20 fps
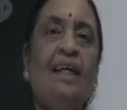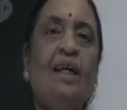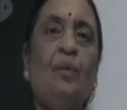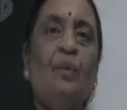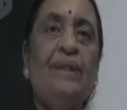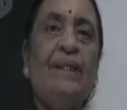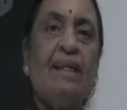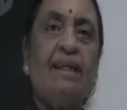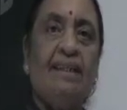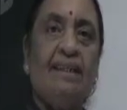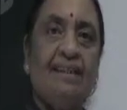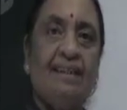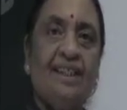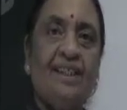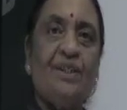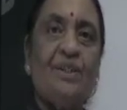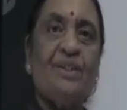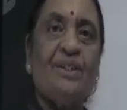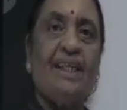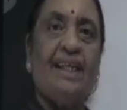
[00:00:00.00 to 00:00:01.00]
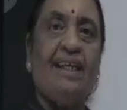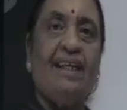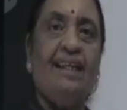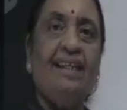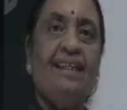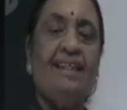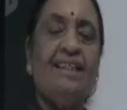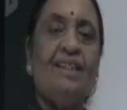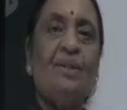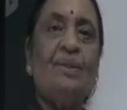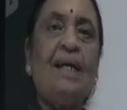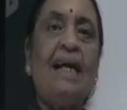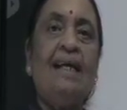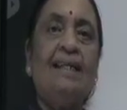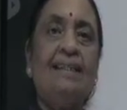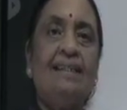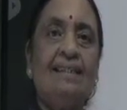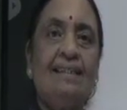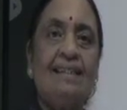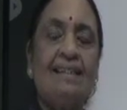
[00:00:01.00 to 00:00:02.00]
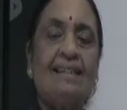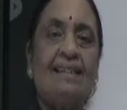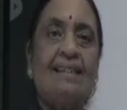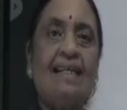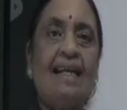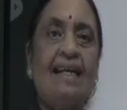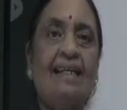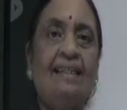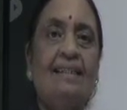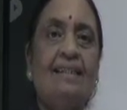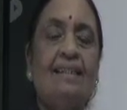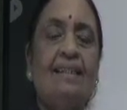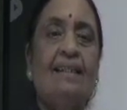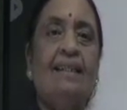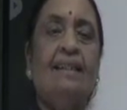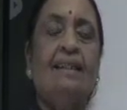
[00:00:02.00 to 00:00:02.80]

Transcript: We are here today to understand